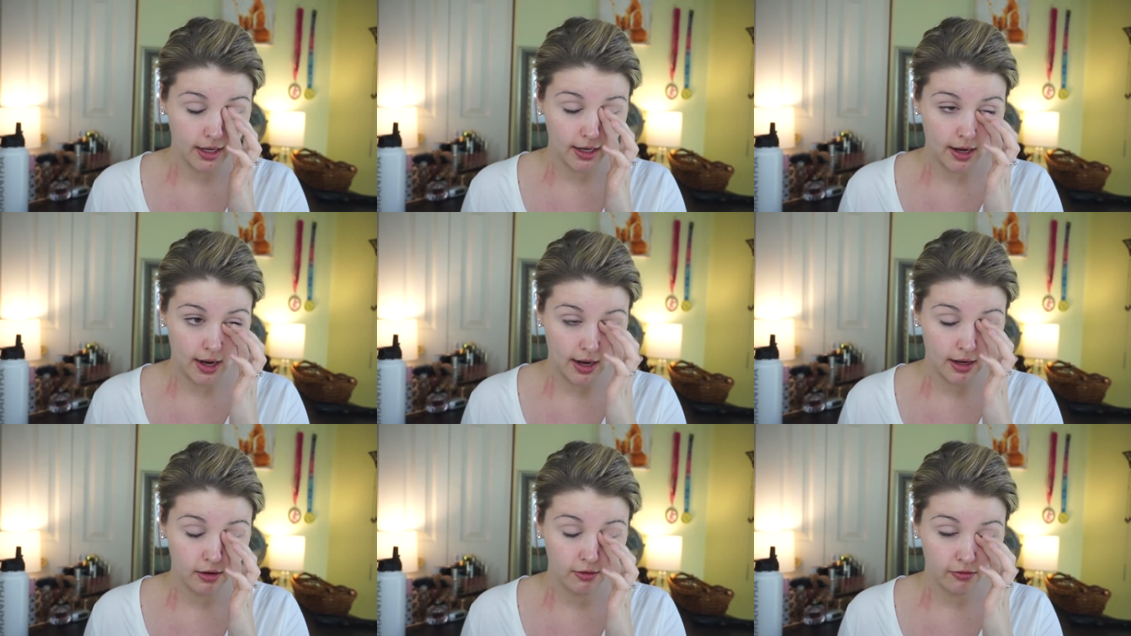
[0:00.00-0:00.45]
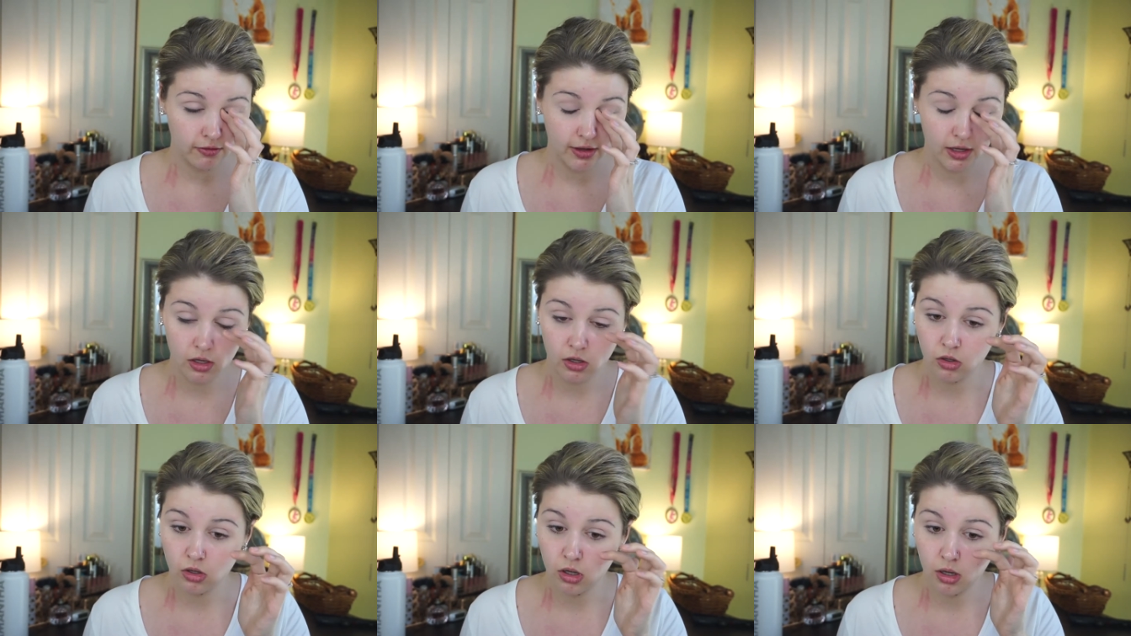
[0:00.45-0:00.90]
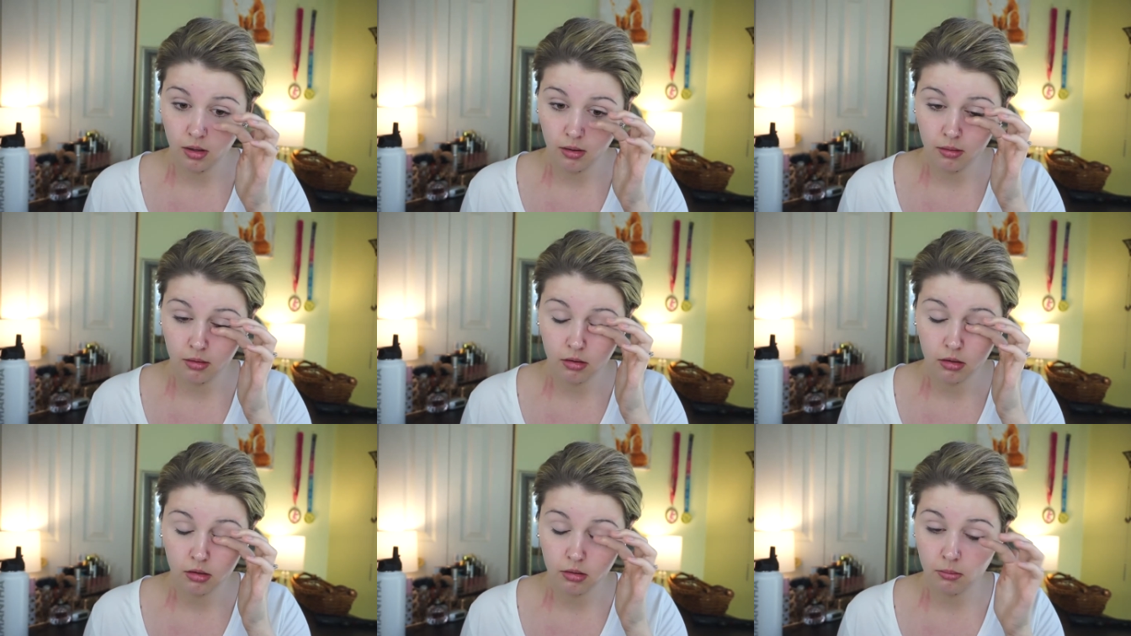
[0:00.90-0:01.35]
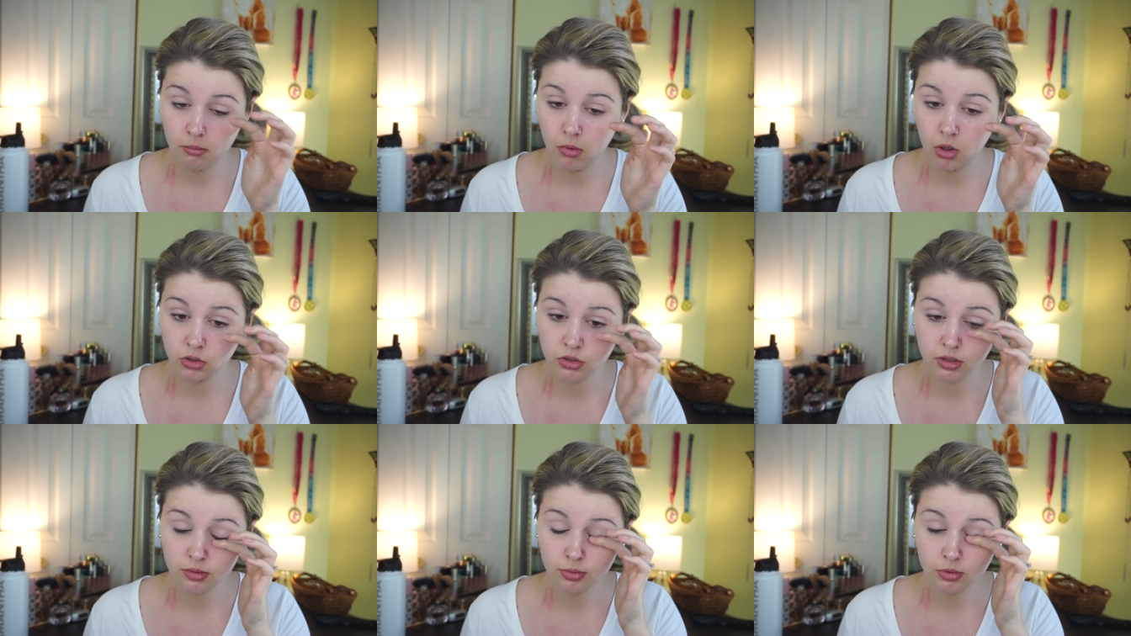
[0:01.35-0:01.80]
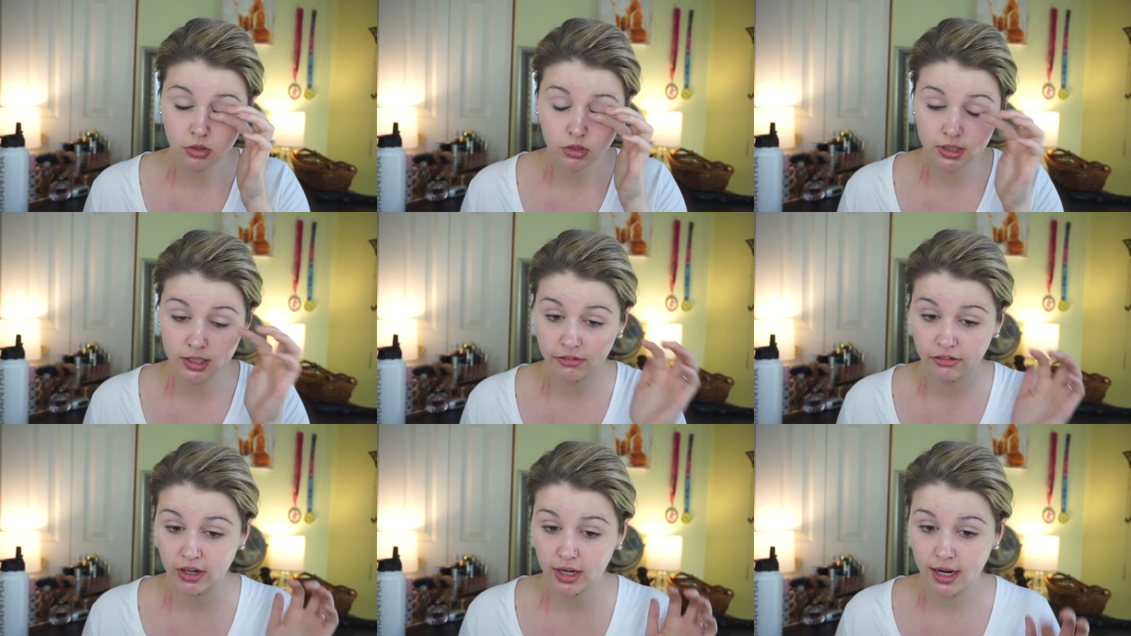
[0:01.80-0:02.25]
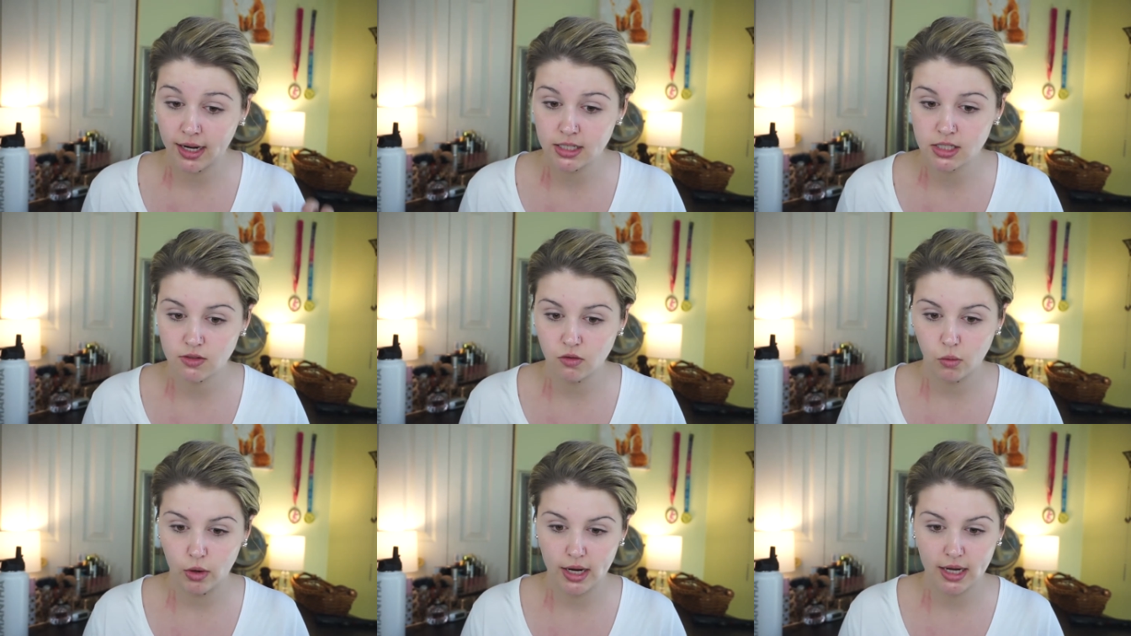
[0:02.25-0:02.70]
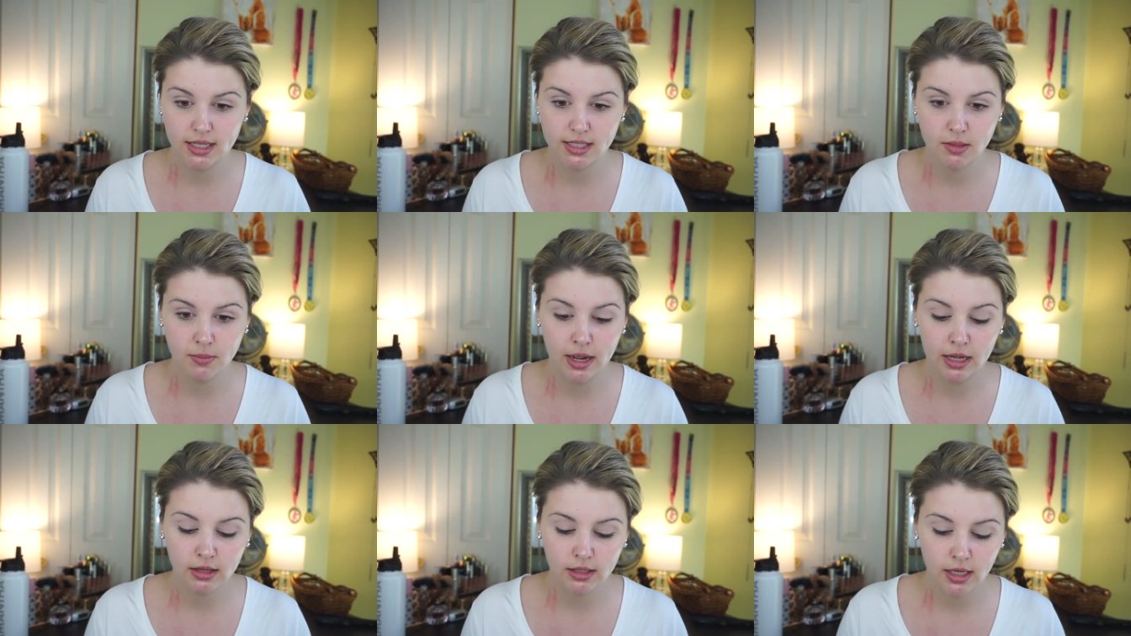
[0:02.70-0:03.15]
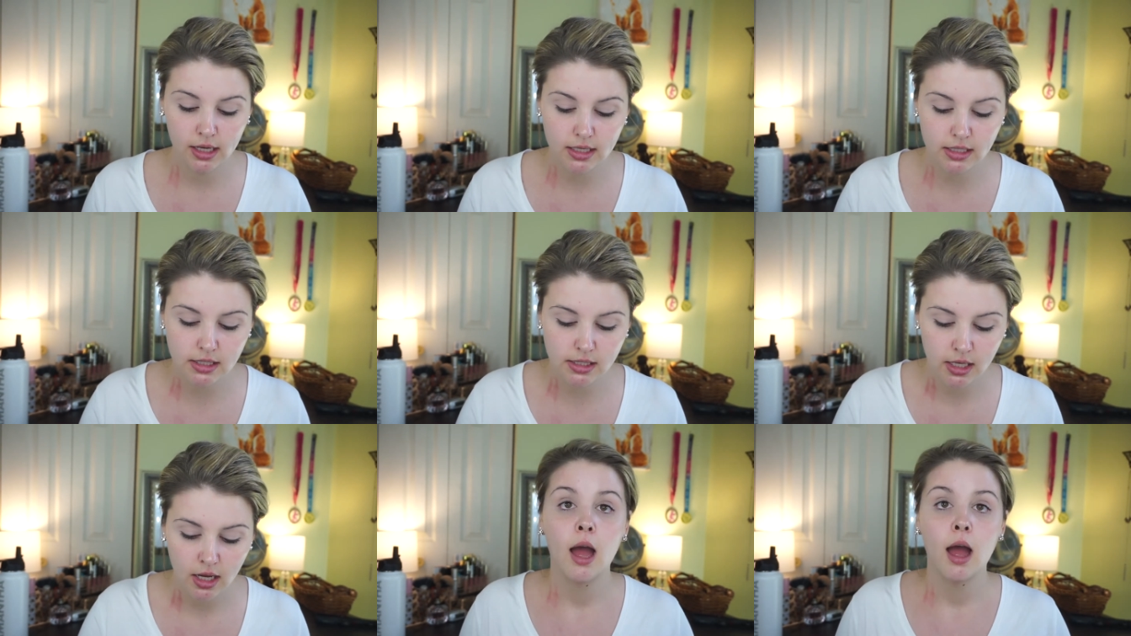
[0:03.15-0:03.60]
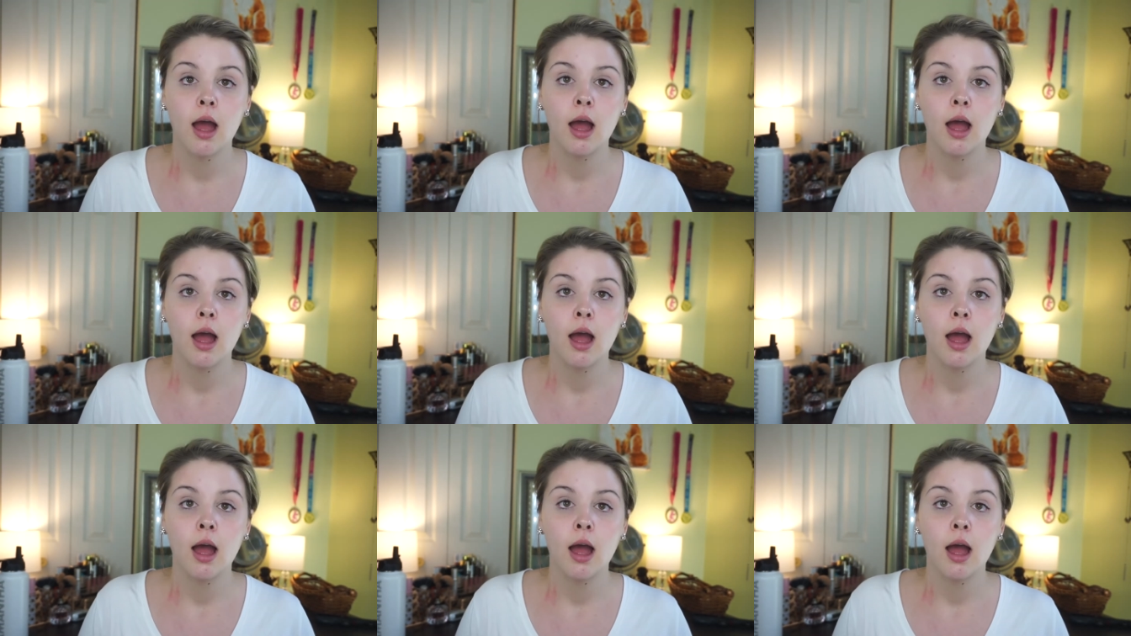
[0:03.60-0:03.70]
kind of feel multiple different kinds of ways about this.